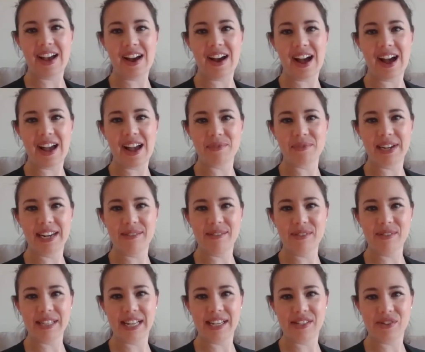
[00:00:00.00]
Hi, my
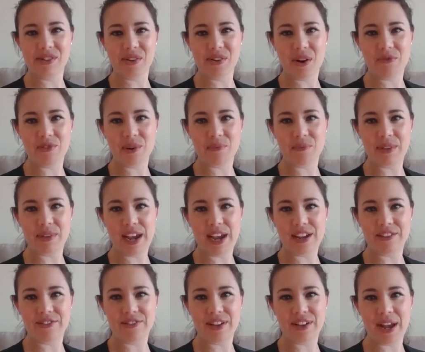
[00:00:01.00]
name's Lisa and I'm from the
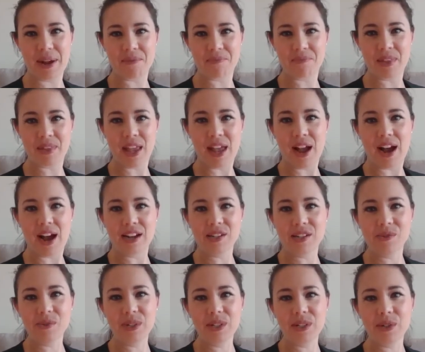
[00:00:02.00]
AFA. I
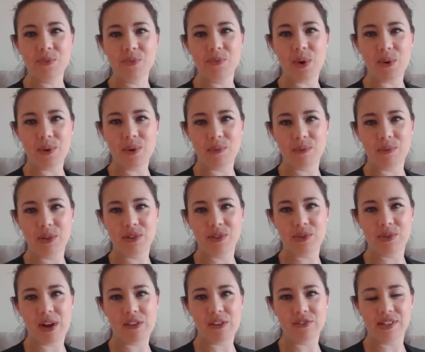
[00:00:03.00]
just wanted to welcome you
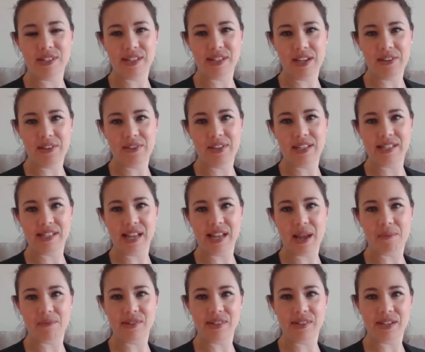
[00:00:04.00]
to our FASEA
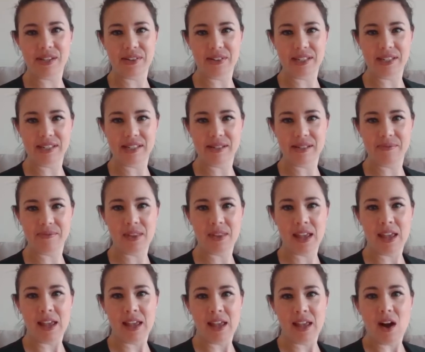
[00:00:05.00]
exam series.
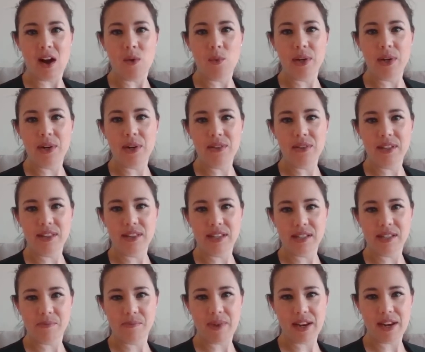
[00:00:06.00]
We know that
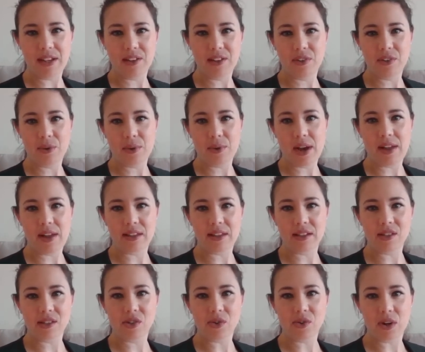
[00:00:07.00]
there's many of you out
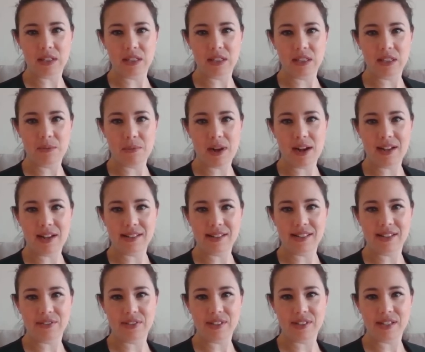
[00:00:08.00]
there struggling to pass
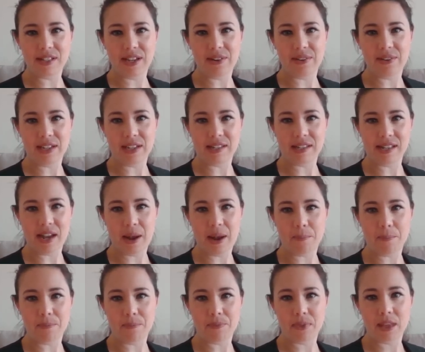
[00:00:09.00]
the FASEA
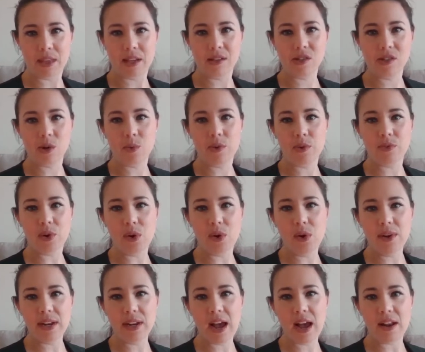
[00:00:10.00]
exam. So we've
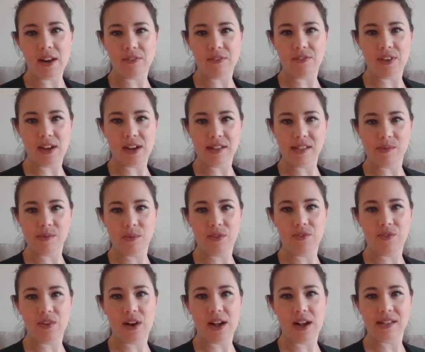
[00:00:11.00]
gone out and found some
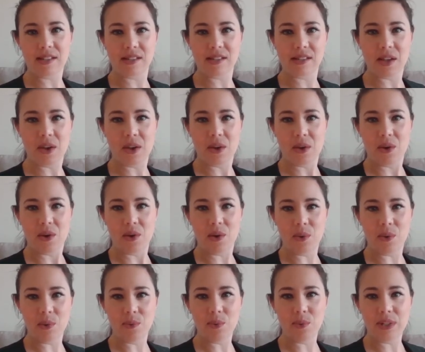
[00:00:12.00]
advisors
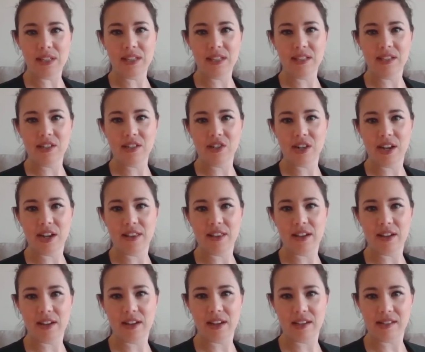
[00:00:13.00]
who are willing to share
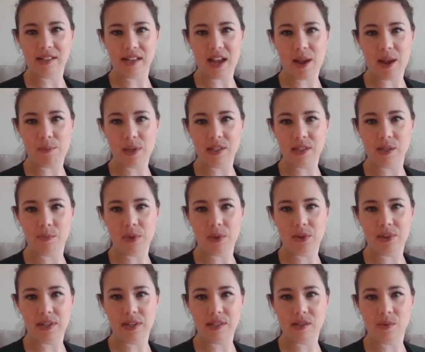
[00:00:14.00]
their exam
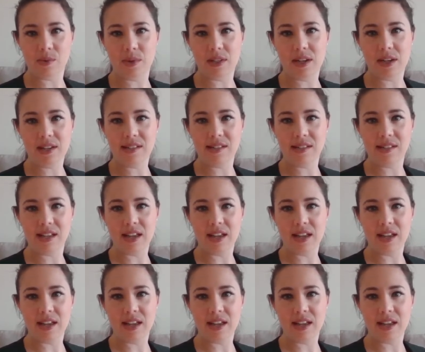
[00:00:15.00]
experience with us,